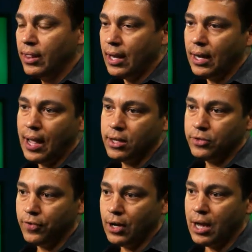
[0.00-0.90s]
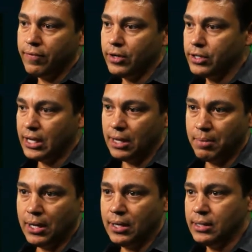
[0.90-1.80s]
That allows for a lot of
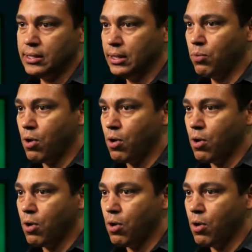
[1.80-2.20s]
entertainment and easy